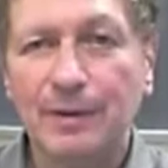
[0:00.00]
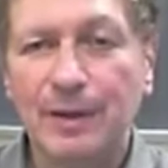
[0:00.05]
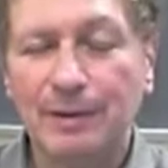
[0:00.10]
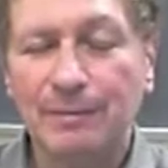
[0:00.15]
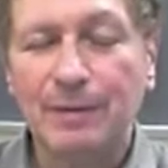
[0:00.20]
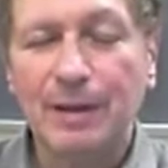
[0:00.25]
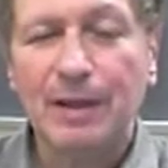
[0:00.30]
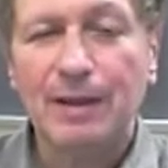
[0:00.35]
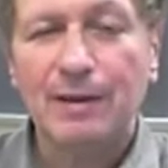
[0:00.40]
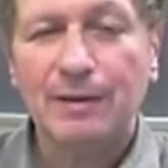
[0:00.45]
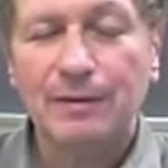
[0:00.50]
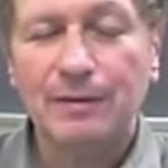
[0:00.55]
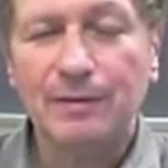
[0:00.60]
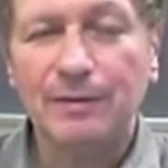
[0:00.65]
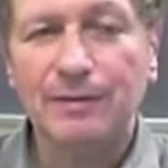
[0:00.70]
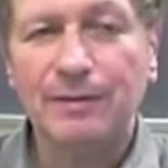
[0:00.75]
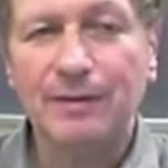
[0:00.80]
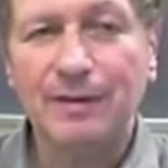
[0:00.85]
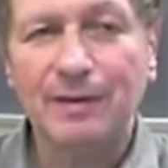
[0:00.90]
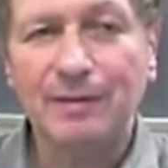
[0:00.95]
Okay. So
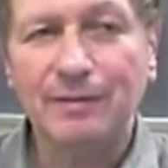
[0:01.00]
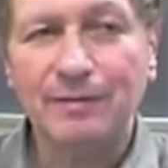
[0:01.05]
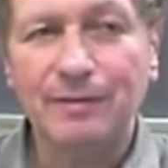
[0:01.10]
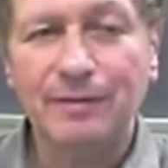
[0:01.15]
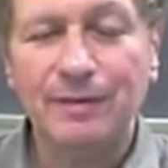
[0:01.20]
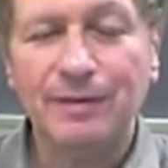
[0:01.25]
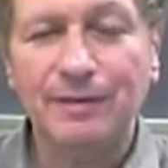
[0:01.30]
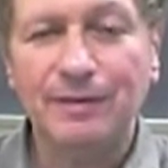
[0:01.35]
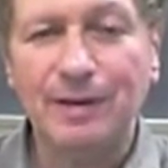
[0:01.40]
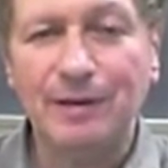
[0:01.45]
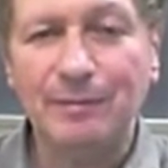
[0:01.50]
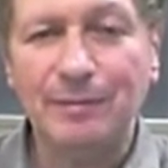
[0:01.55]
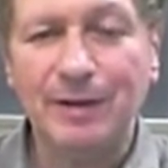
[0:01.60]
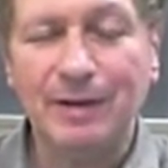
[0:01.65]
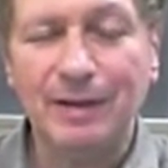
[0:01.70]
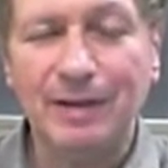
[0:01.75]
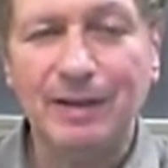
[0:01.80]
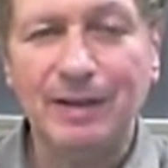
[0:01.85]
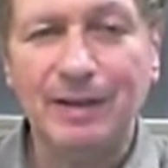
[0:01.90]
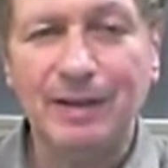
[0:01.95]

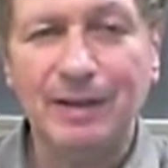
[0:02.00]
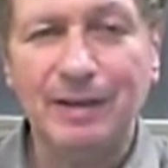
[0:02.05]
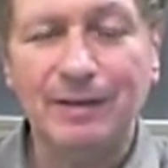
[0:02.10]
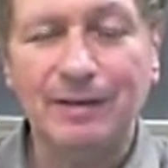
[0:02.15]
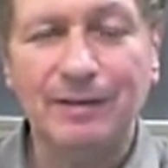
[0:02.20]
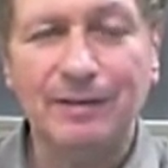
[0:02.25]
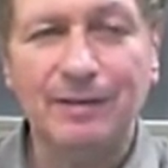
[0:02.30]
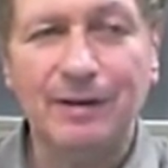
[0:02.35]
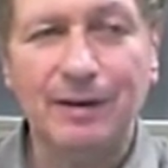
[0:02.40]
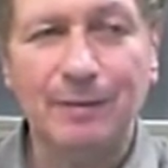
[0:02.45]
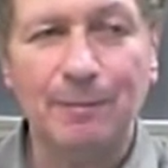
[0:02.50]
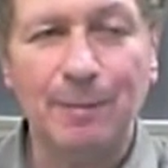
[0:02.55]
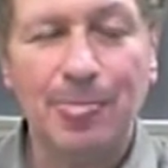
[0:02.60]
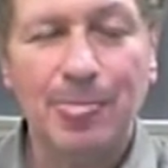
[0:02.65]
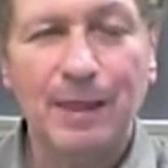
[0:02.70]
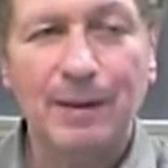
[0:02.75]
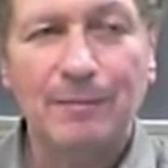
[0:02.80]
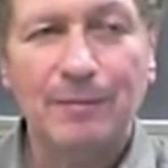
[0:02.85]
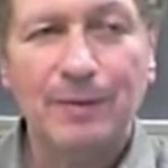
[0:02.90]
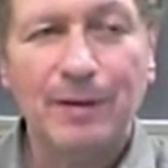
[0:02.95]
self-assembly
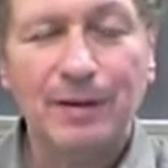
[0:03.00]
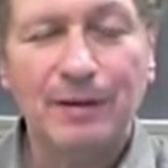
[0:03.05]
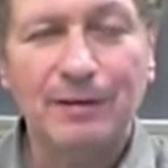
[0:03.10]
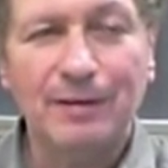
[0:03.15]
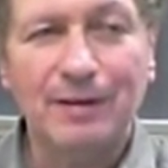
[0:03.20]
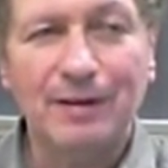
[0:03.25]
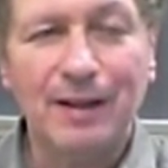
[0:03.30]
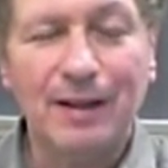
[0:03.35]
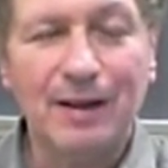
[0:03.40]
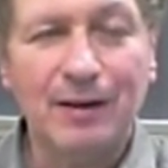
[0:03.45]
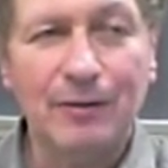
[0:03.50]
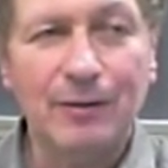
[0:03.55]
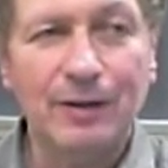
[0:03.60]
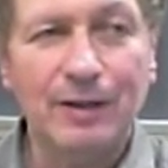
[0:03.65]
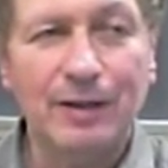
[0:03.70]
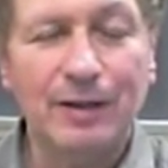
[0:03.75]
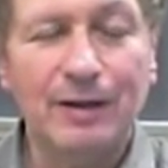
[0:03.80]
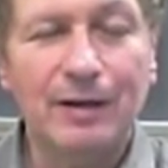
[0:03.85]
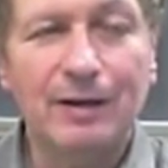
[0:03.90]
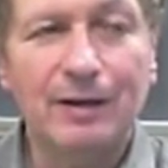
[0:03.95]
is an
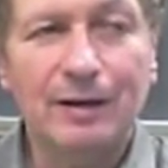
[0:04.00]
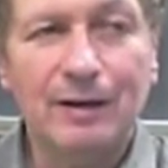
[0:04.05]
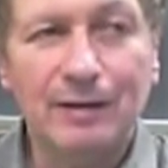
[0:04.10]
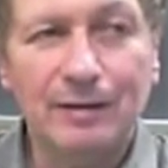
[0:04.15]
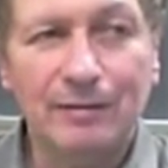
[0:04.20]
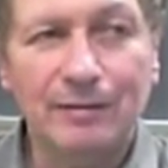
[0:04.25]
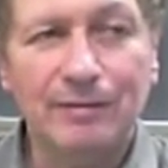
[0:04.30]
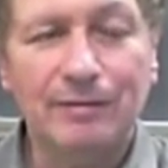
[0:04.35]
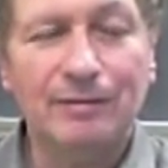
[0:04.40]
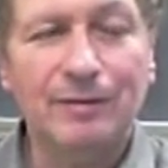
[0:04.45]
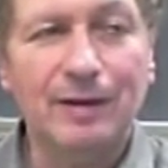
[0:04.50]
area of,